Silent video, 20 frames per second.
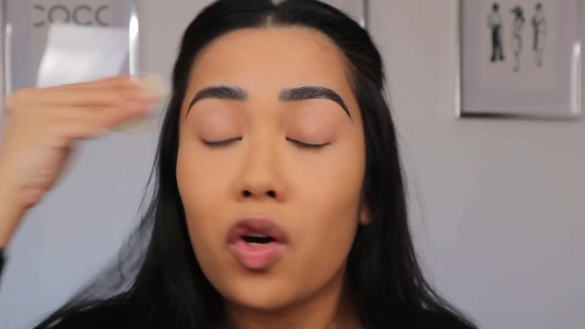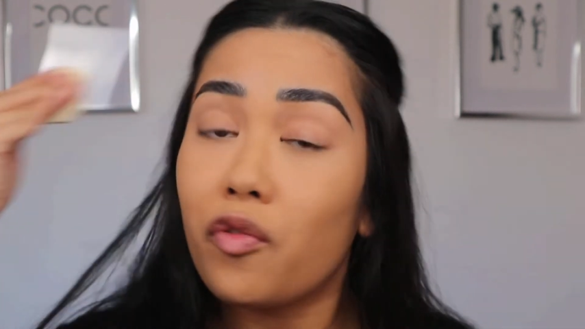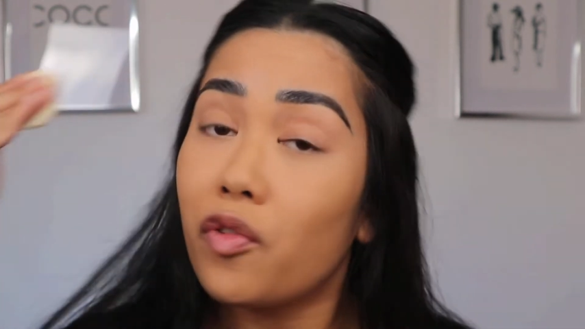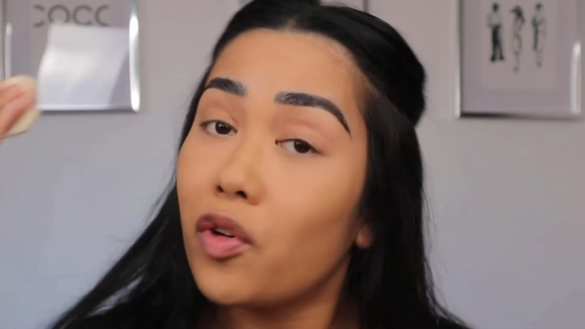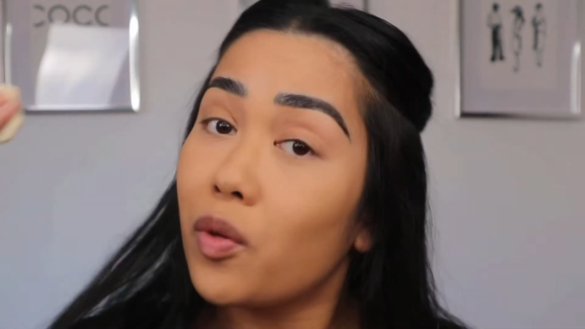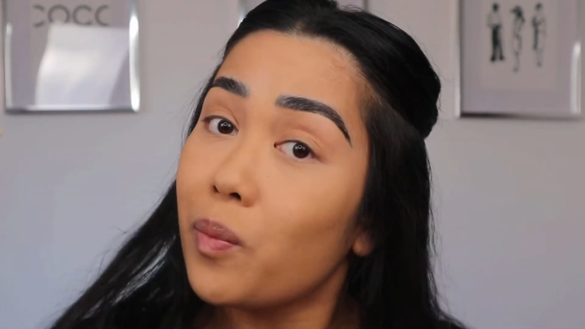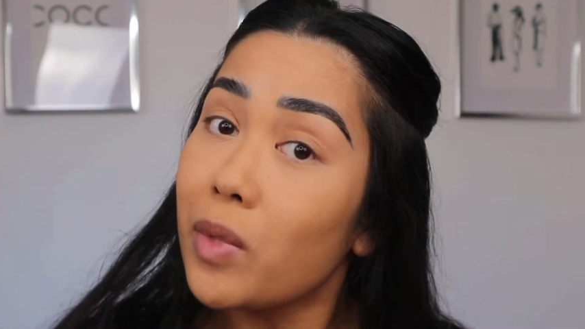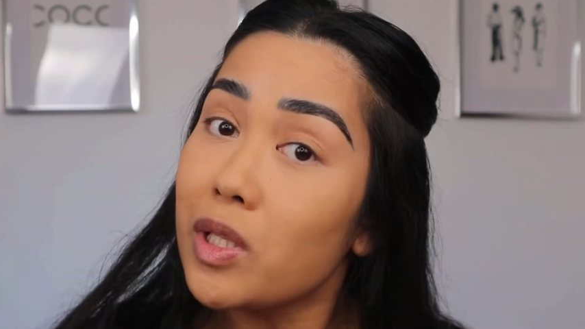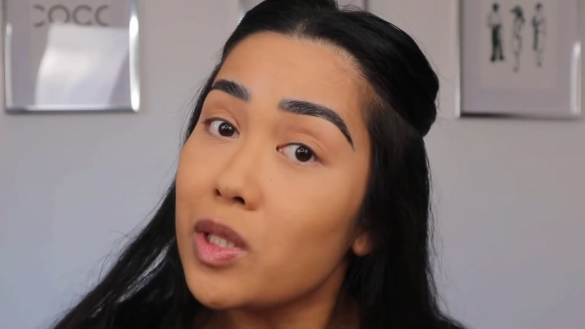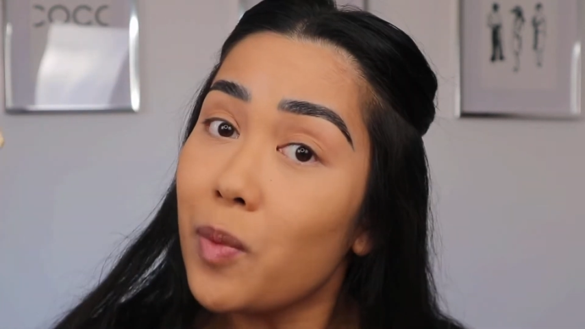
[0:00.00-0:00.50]
up
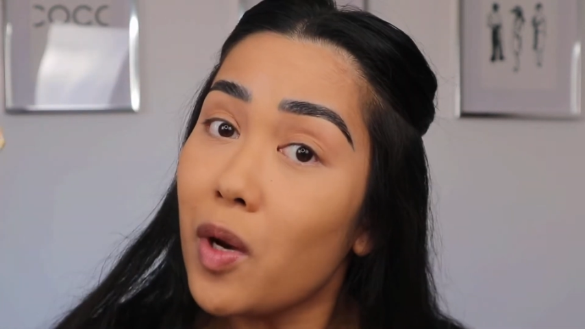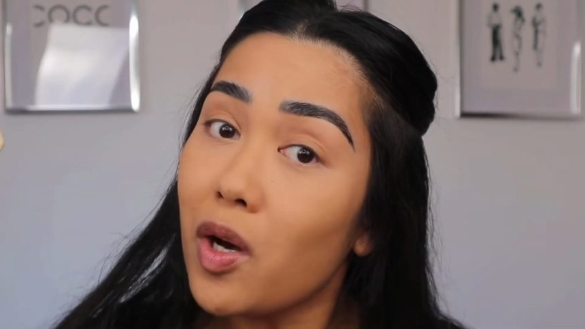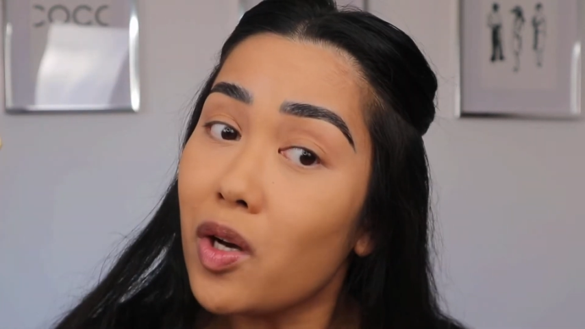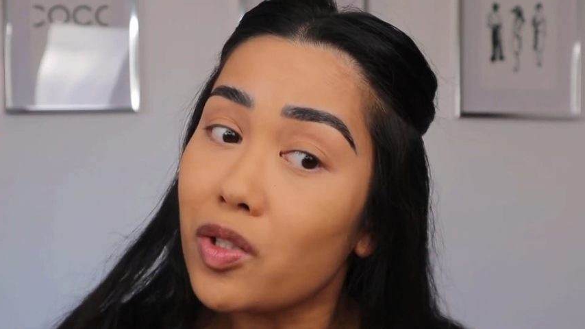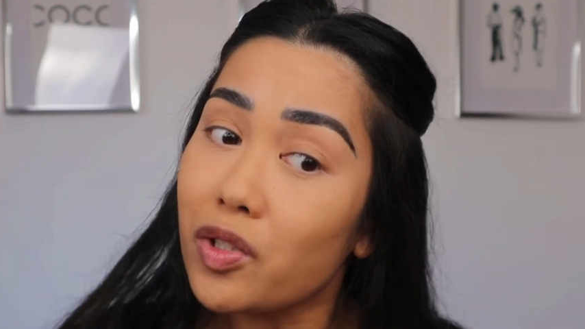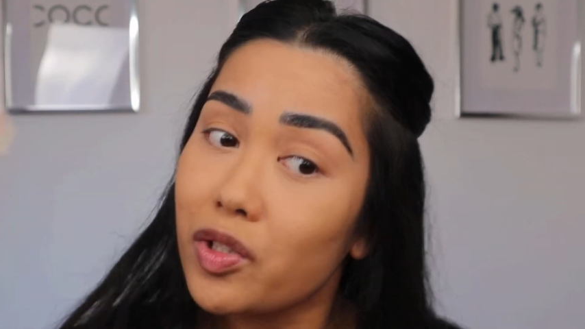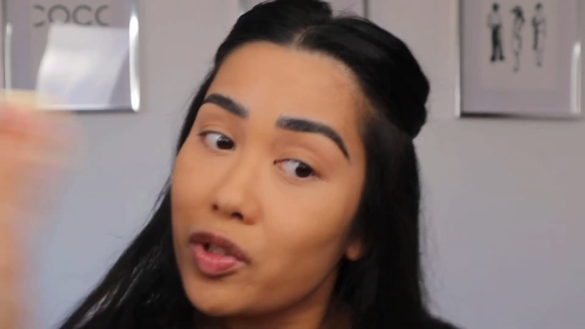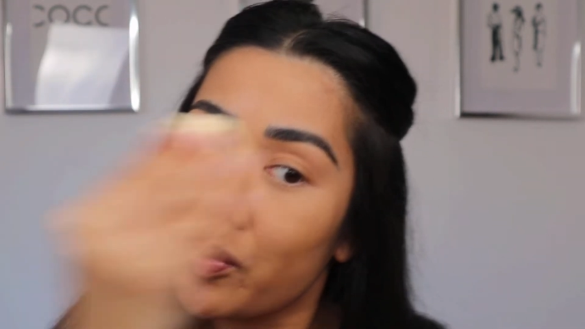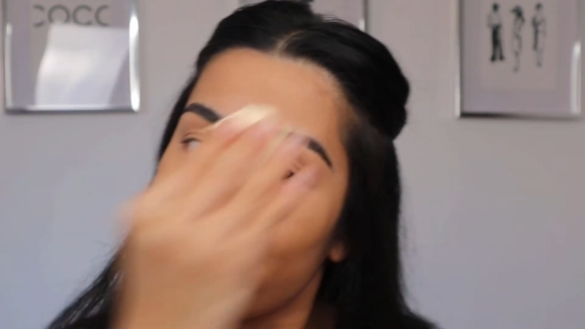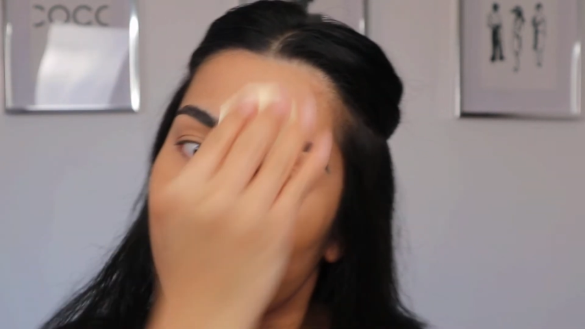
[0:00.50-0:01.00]
my spots.